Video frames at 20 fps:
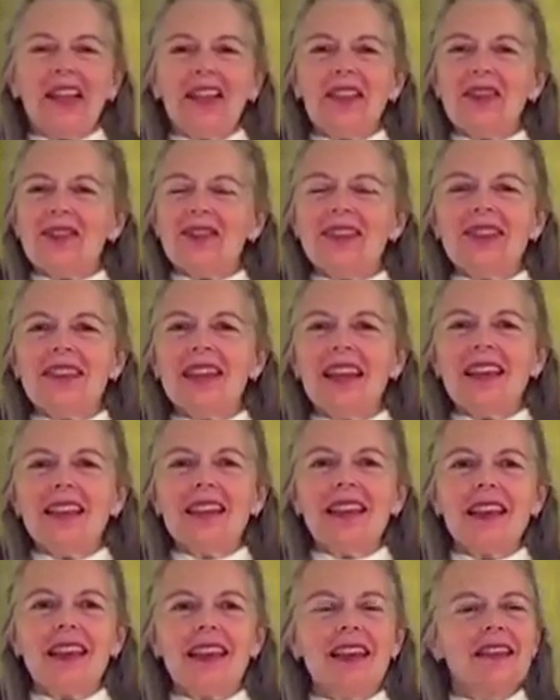There's
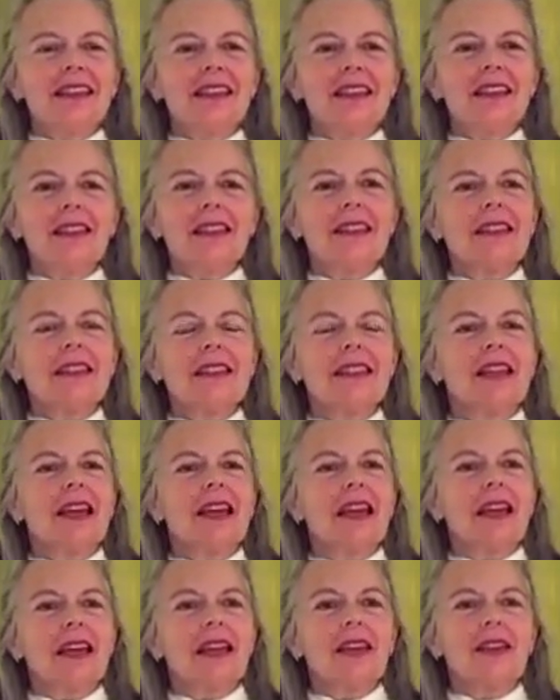nothing else to
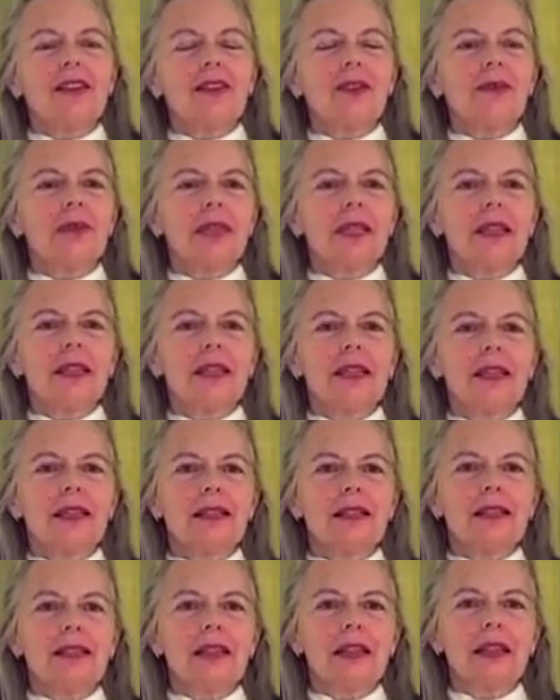say. There really
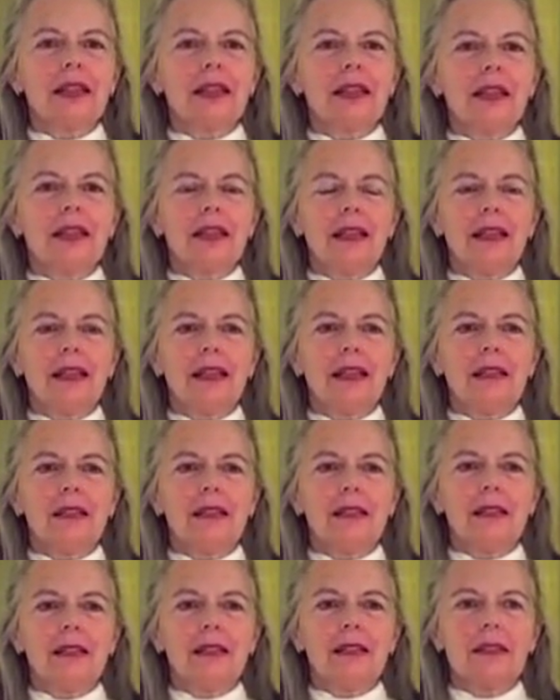isn't anything
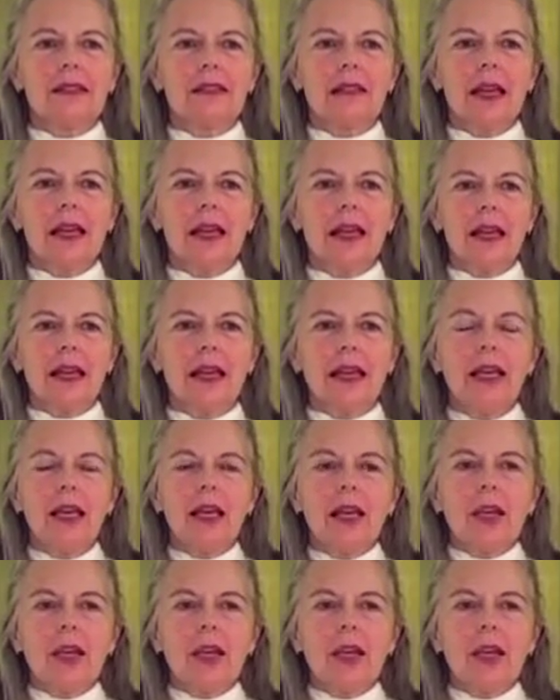else to say.